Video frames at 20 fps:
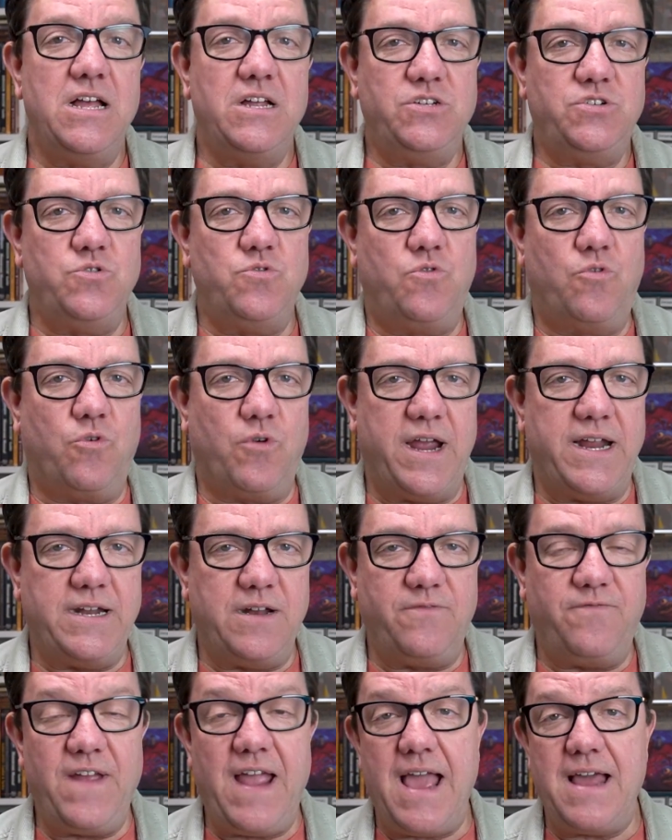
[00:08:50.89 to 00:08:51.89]
to great
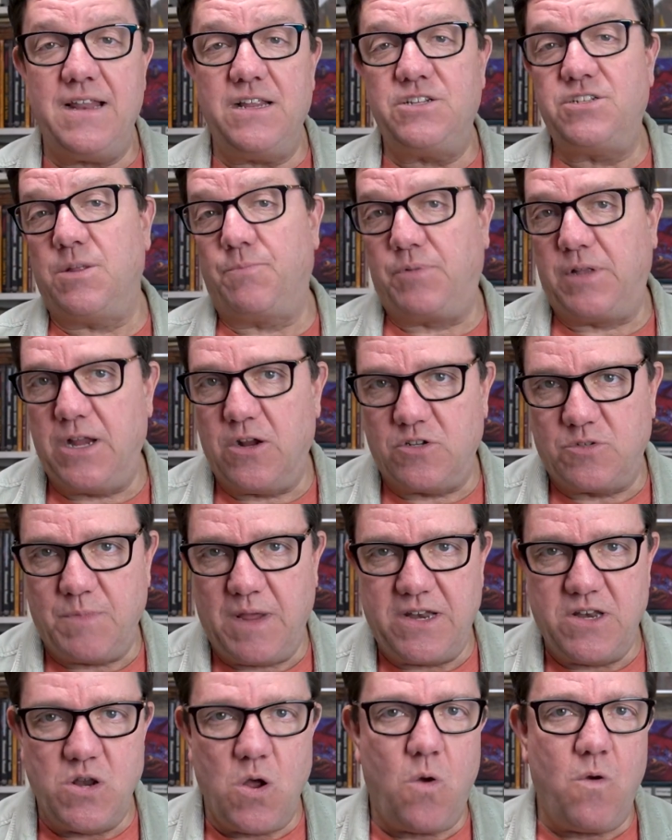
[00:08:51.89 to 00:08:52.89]
advantage. The players
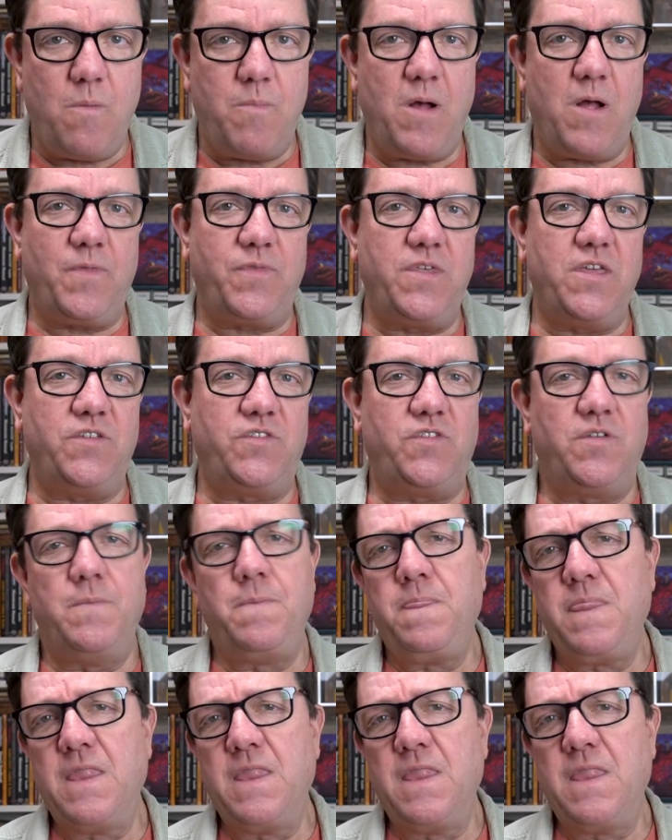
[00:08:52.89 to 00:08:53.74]
may know about this.